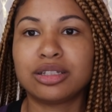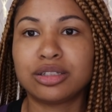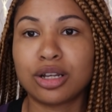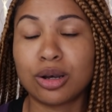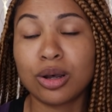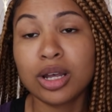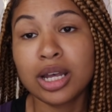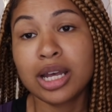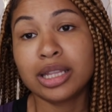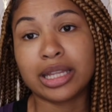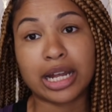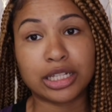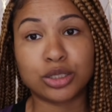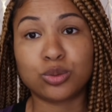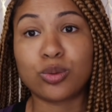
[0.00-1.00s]
So
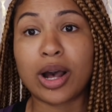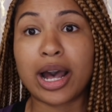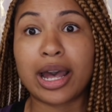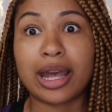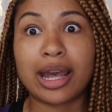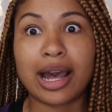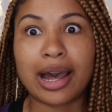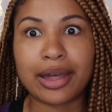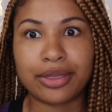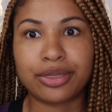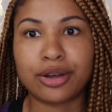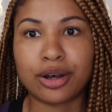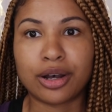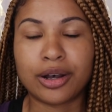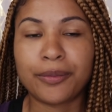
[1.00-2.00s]
that's why I
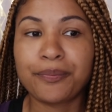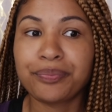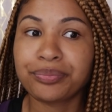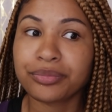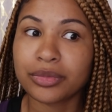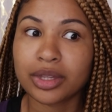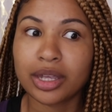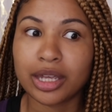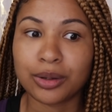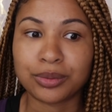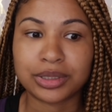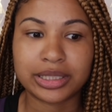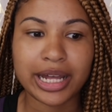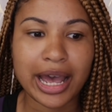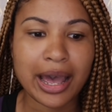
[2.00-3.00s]
thought it
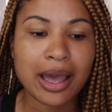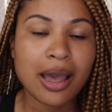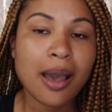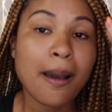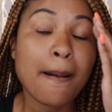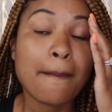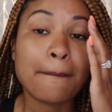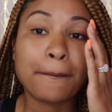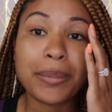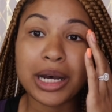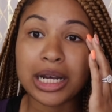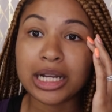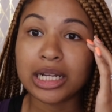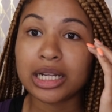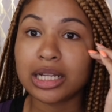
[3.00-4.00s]
was that.
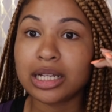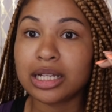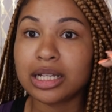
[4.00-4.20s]
But